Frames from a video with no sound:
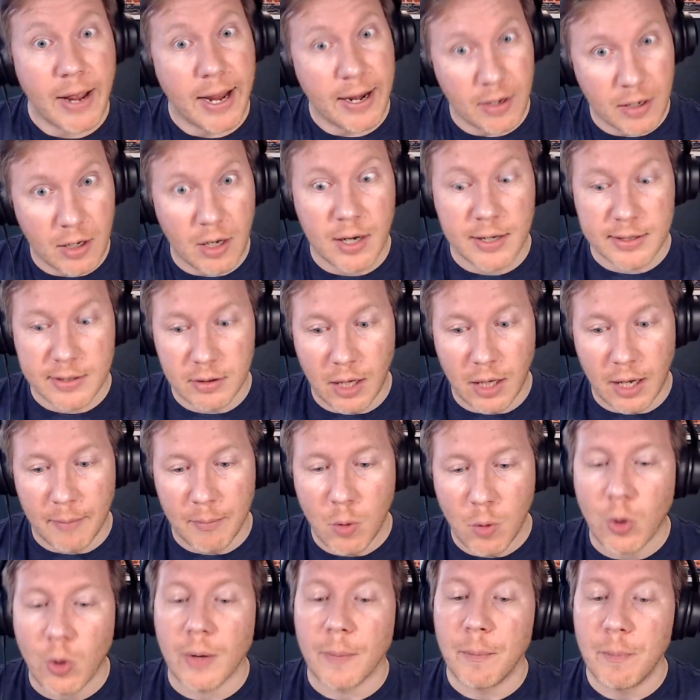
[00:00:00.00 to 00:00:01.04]
and costs a lot
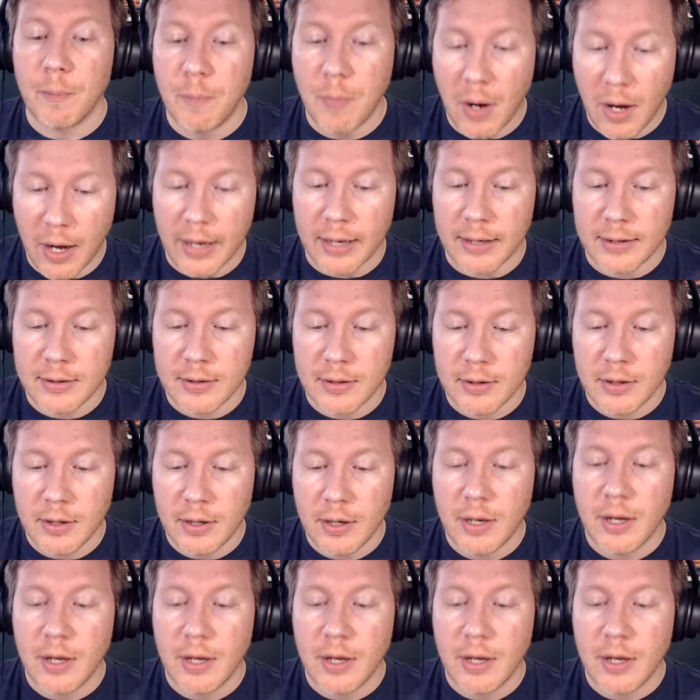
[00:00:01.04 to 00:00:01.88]
more, but